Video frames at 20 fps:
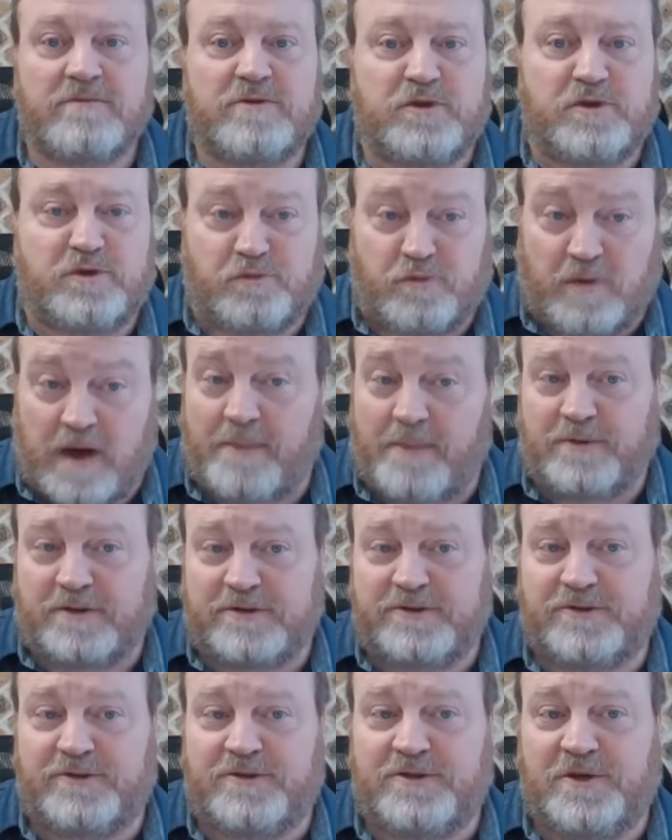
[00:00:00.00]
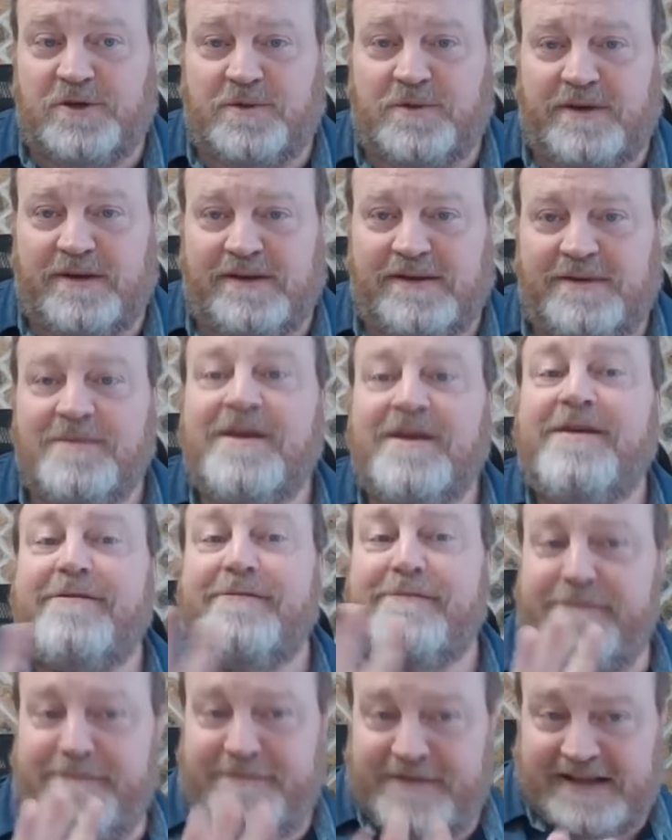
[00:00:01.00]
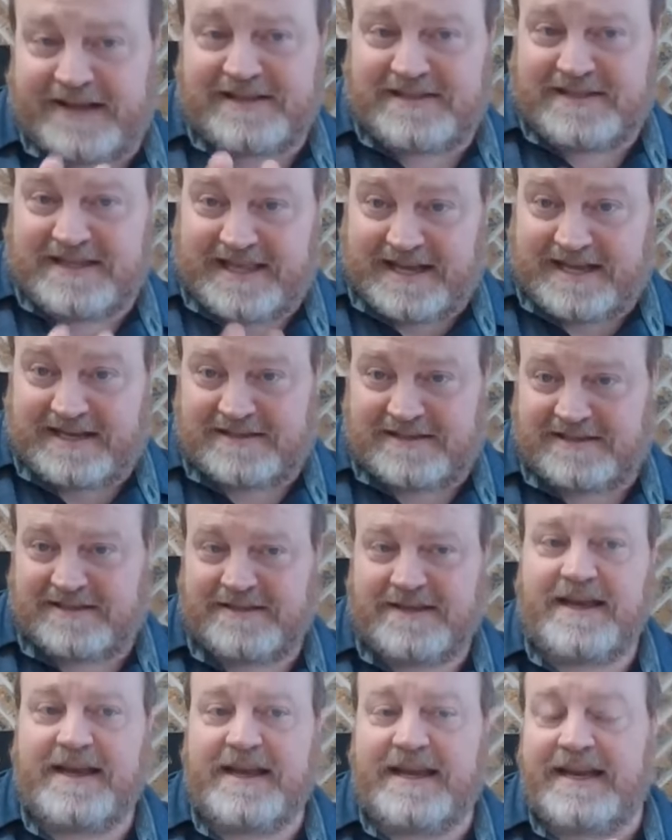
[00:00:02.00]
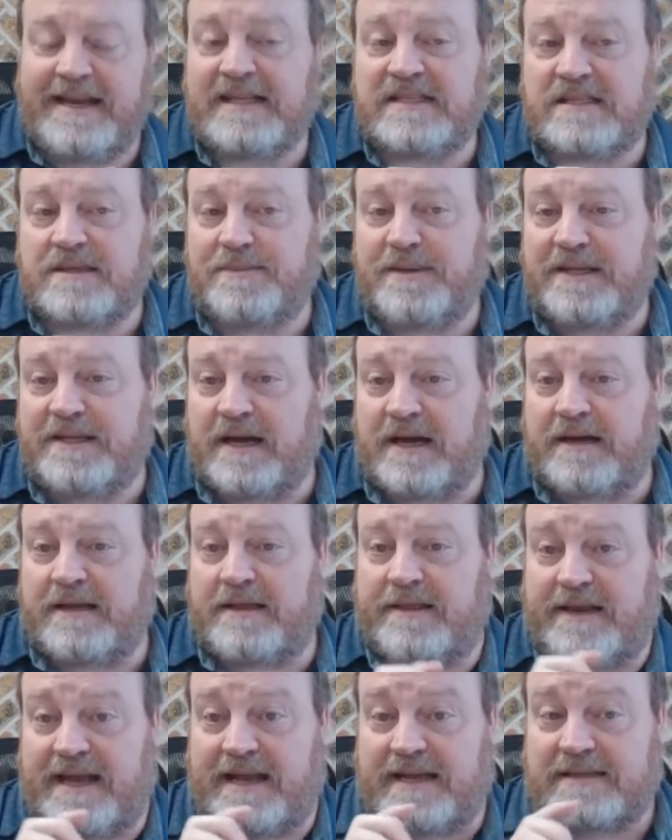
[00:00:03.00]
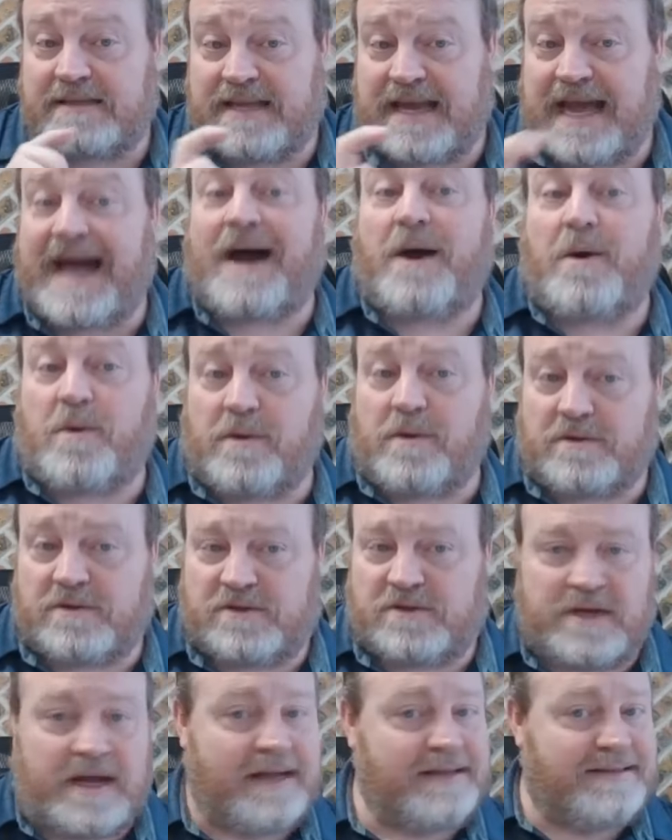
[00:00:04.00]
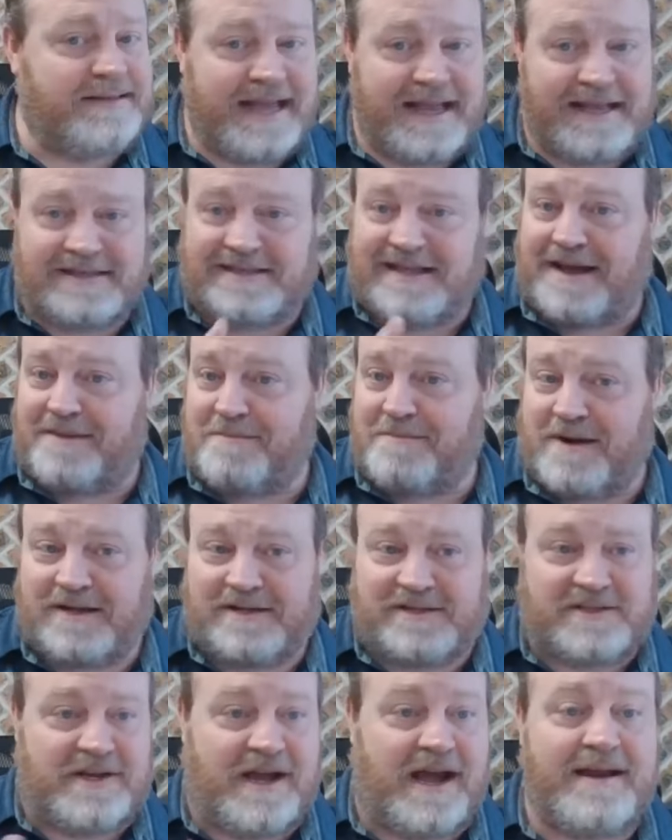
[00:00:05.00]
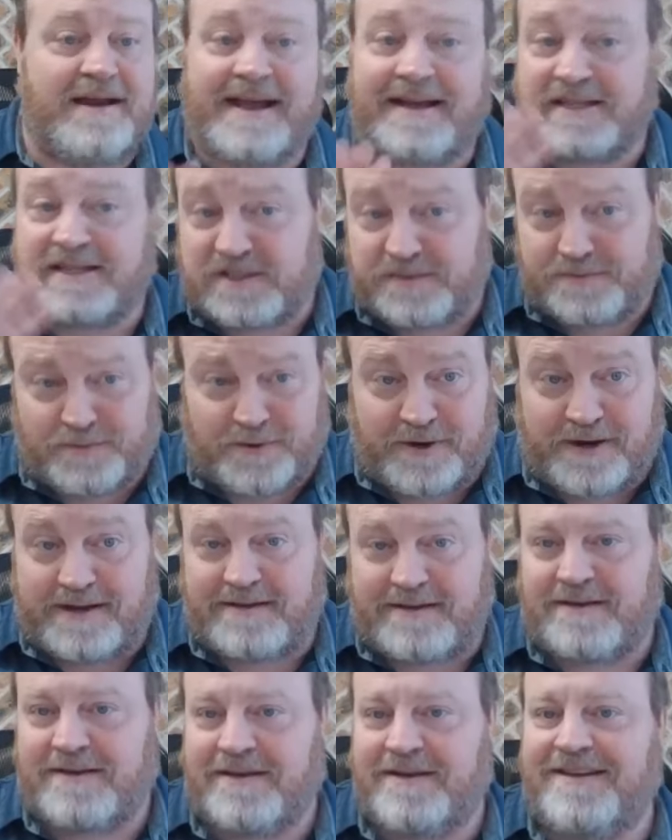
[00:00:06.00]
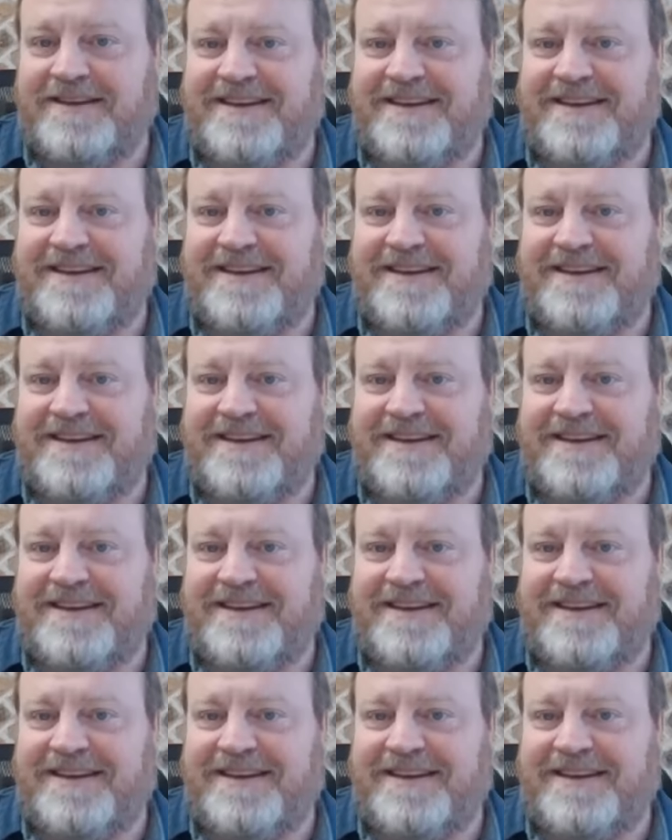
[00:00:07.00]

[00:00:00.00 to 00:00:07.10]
Drop what you're doing, fix this. It needs to be done in the next hours, not days, not months, not next sprint,